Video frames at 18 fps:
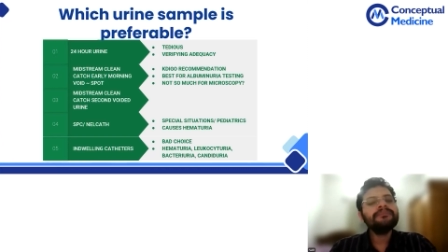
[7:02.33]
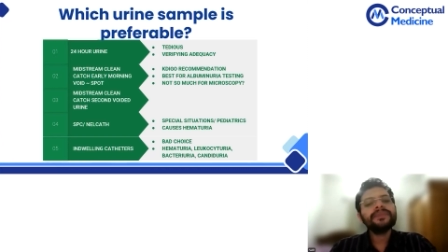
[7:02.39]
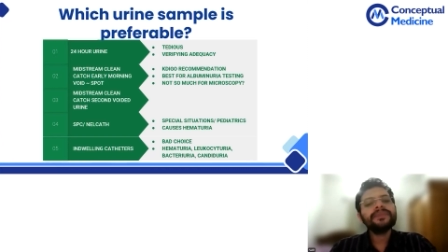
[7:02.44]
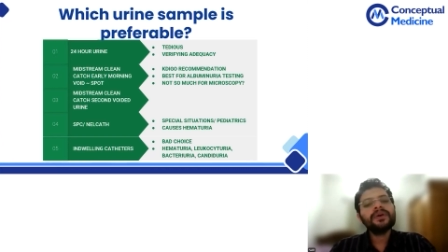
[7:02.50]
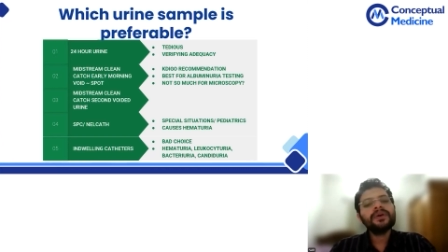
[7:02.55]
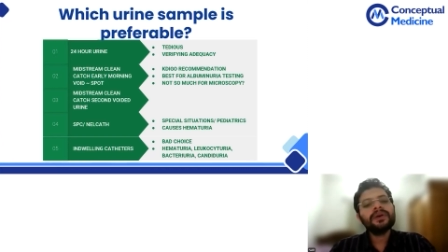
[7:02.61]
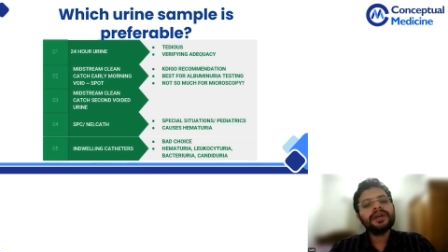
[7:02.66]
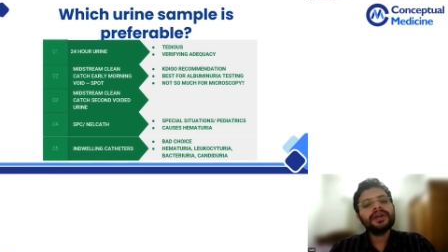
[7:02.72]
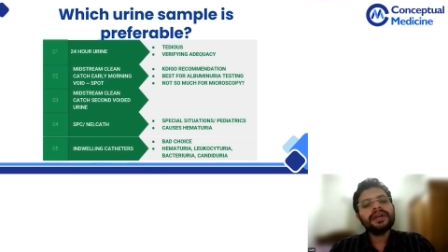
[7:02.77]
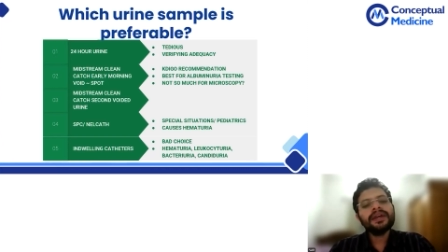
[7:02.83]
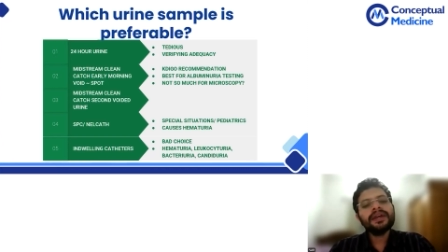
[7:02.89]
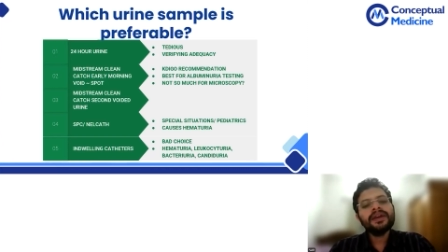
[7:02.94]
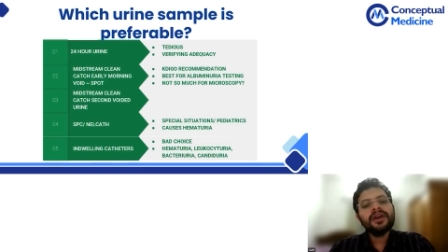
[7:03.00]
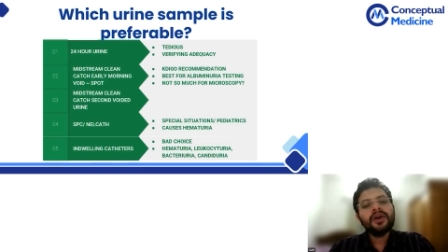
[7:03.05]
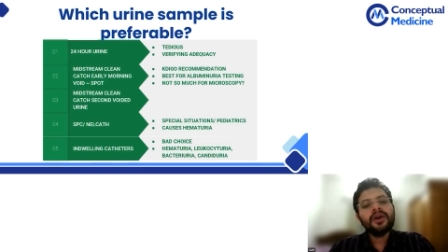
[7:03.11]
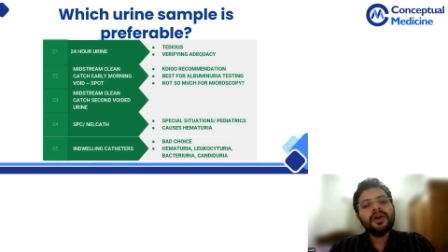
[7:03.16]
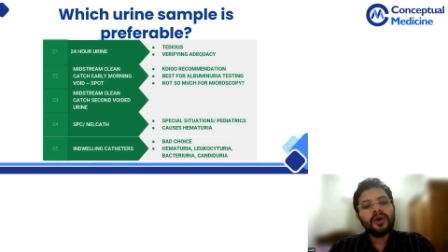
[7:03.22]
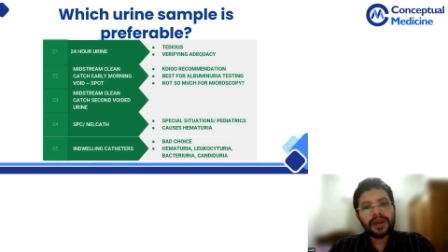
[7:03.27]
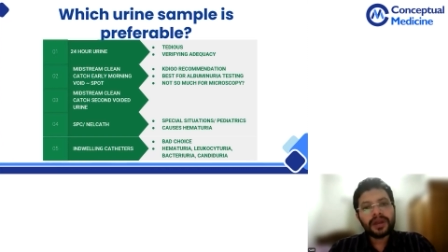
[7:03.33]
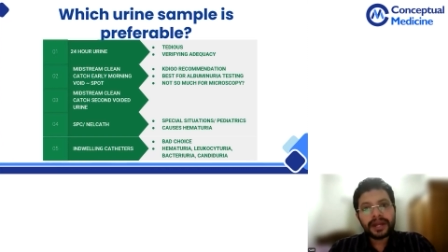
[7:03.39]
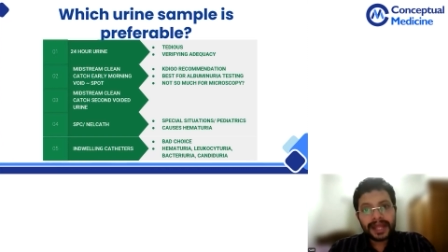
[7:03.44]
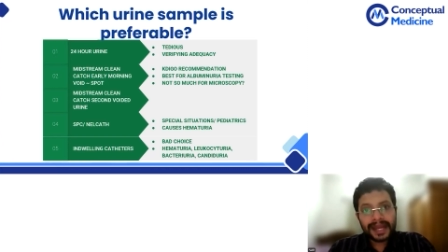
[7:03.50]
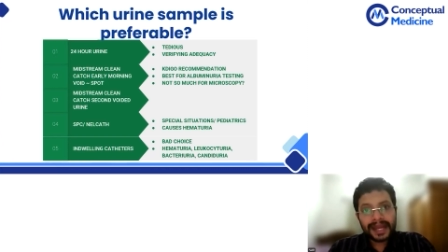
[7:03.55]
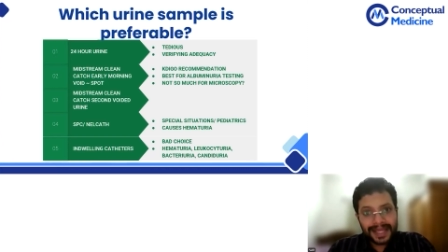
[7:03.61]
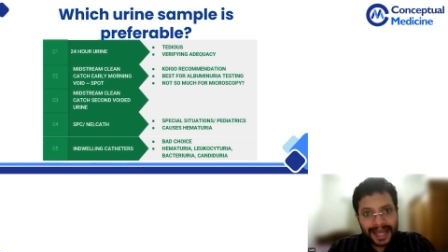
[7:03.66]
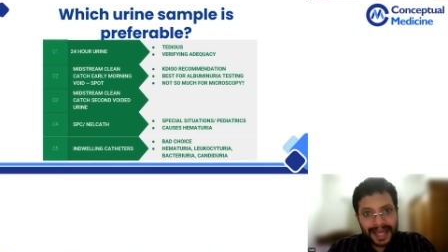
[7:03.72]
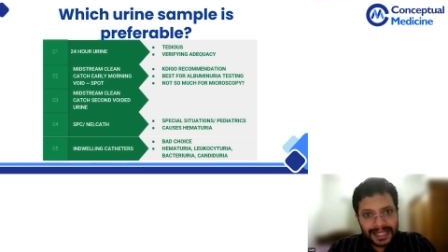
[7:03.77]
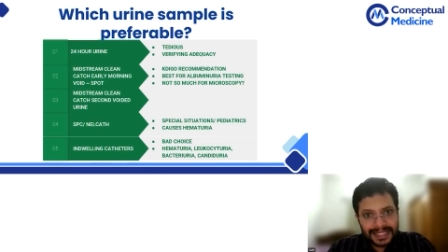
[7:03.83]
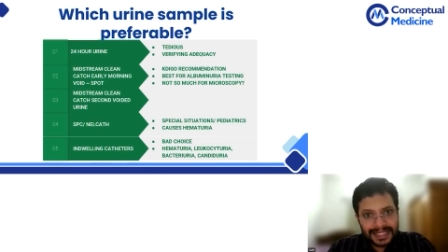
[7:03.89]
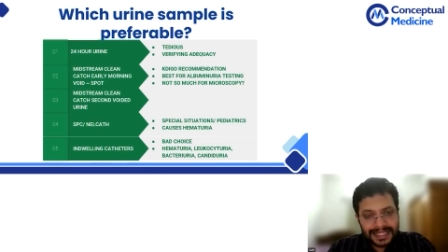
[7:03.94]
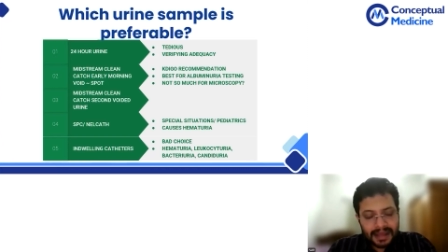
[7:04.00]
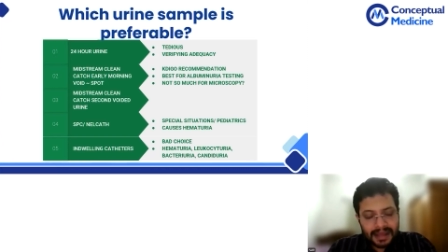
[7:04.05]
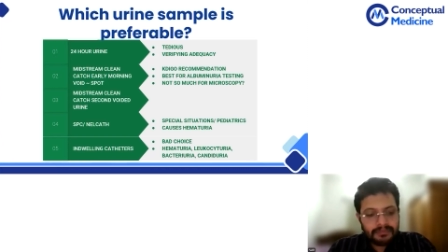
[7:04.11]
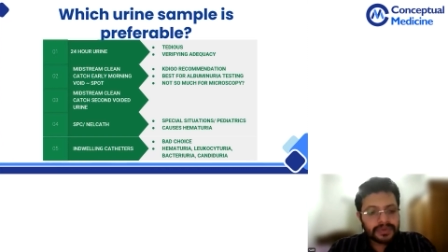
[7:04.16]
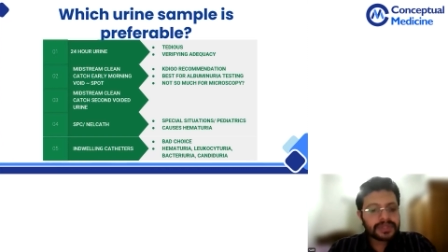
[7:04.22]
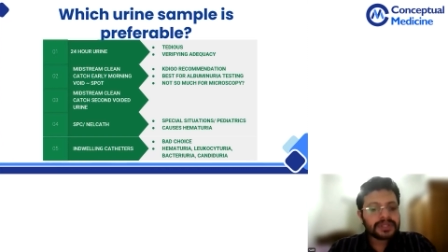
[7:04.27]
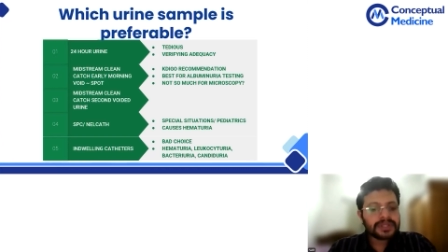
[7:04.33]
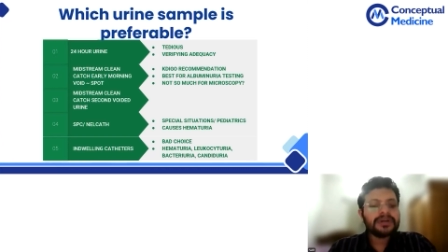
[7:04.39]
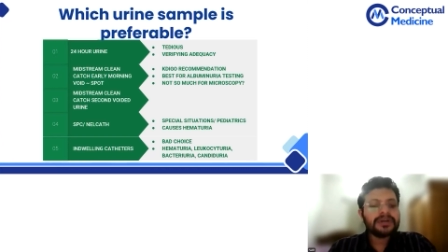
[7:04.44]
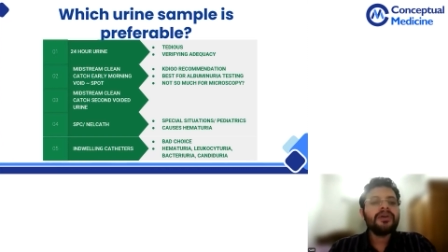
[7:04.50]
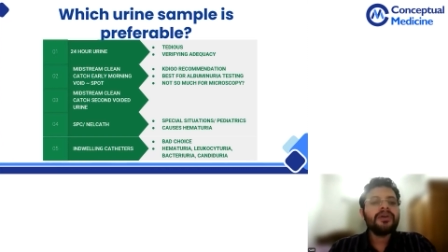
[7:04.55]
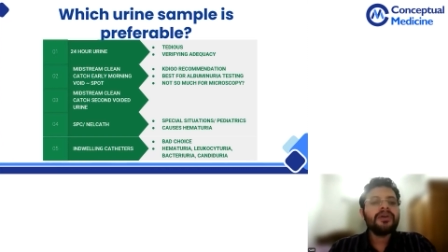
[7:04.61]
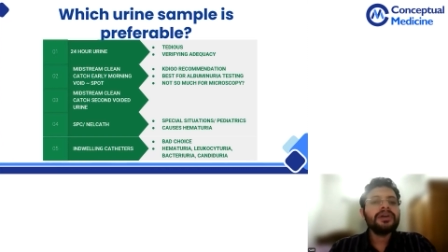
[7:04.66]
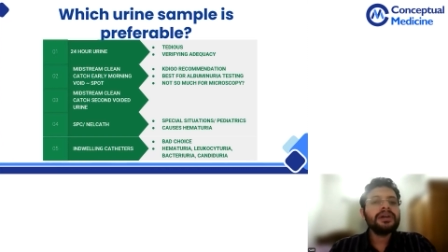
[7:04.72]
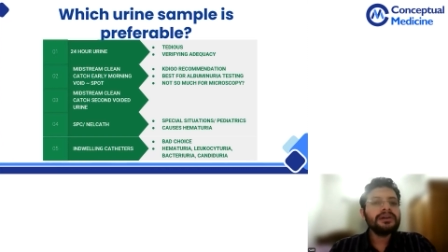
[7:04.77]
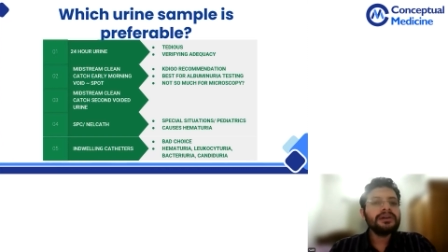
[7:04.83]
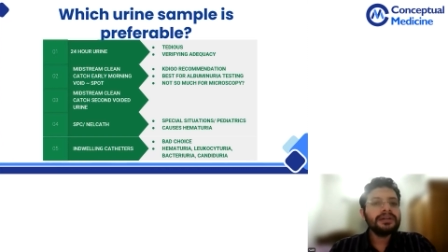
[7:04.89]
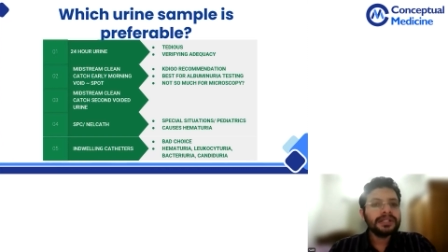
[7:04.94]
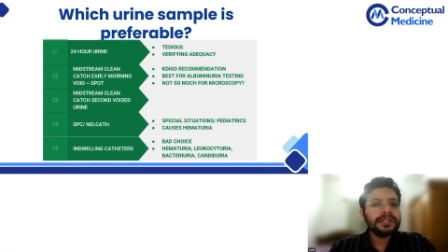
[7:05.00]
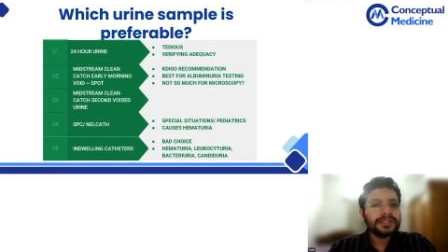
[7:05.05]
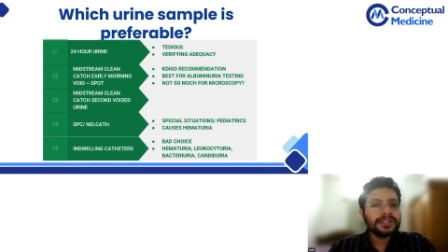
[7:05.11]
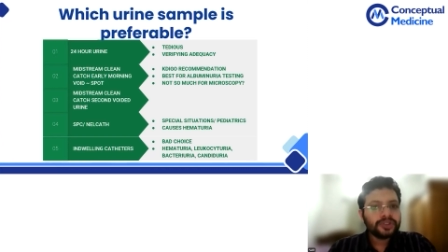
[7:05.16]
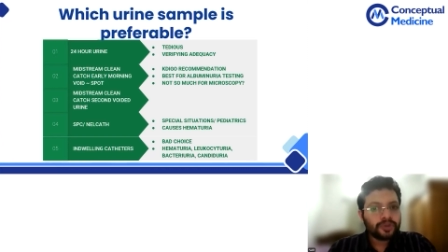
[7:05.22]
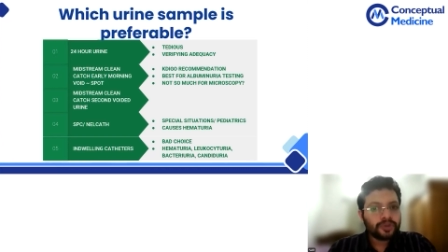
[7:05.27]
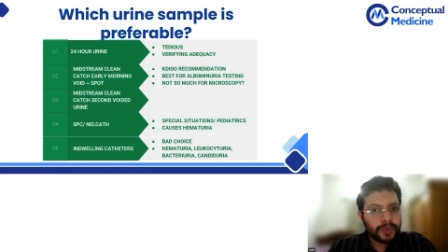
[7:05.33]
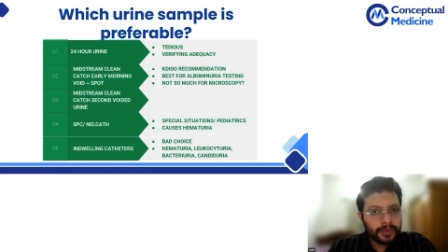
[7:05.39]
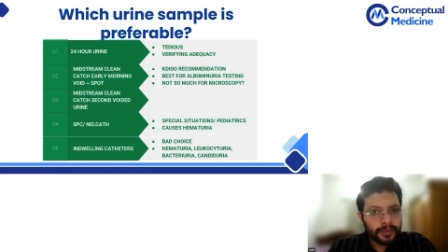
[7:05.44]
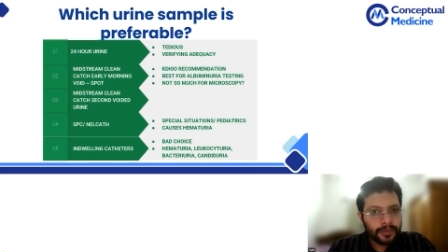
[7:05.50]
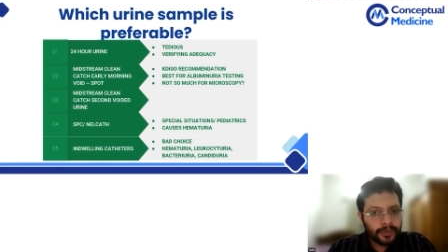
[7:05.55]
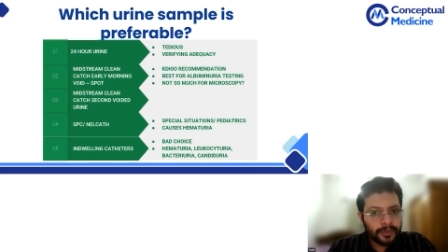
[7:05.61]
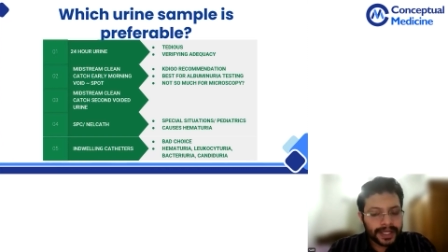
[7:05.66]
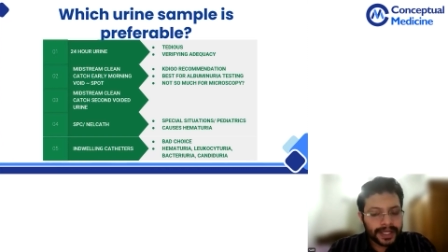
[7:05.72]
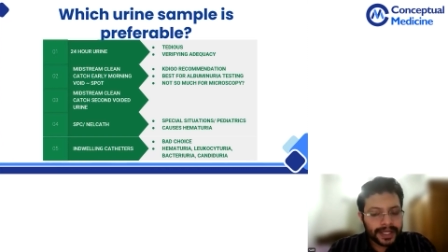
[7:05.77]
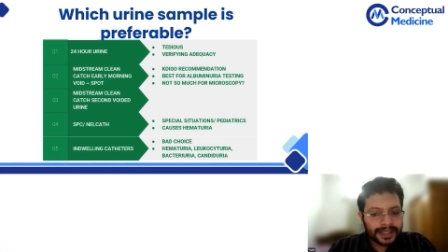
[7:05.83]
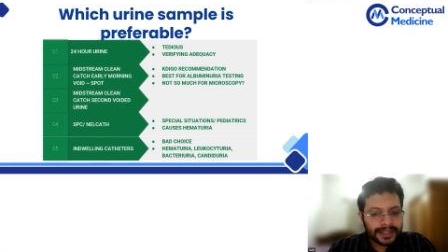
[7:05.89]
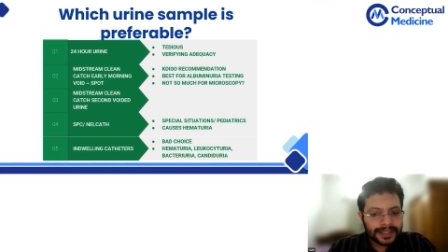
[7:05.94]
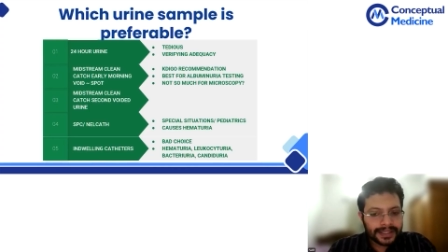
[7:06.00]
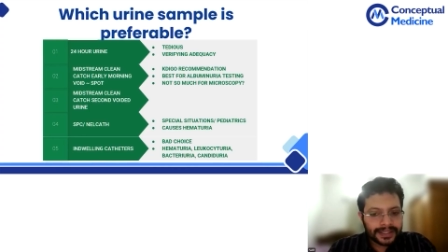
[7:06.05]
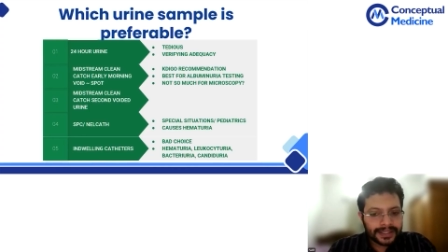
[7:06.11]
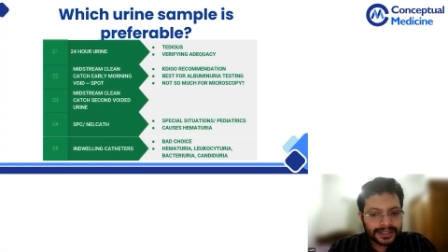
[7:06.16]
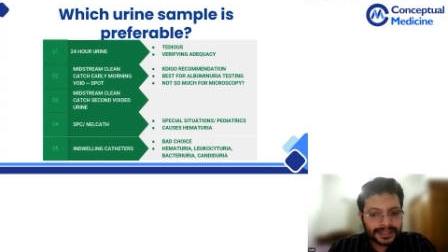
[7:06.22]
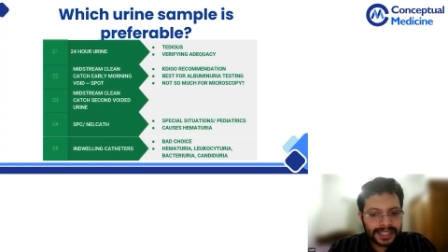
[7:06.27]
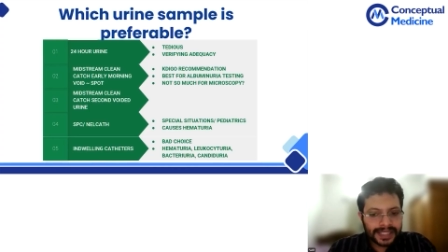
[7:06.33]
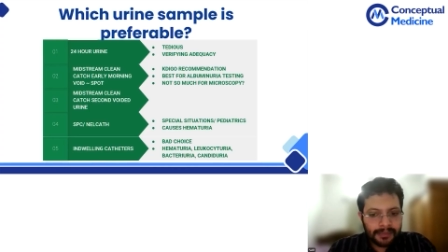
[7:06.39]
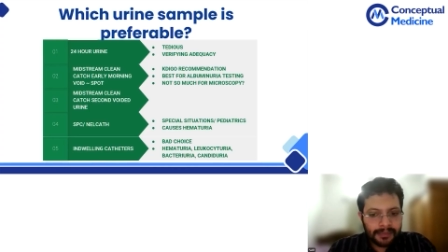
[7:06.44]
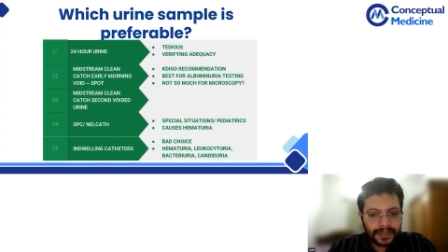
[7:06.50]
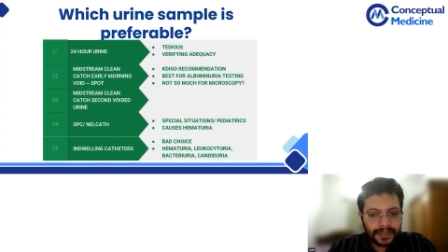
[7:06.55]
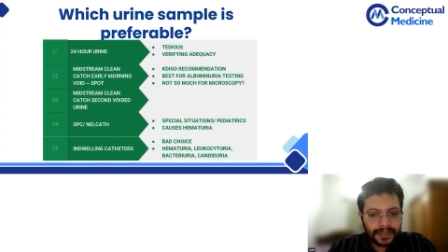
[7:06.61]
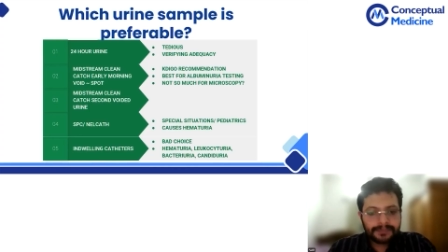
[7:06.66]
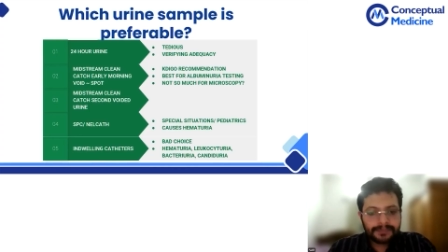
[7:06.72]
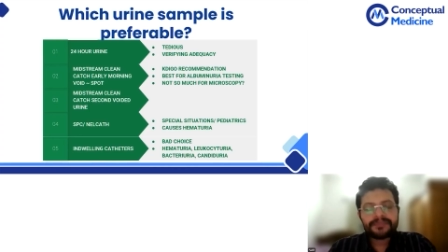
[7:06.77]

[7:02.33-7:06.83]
okay, or a NELCAT sample or a suprapubic catheter sample.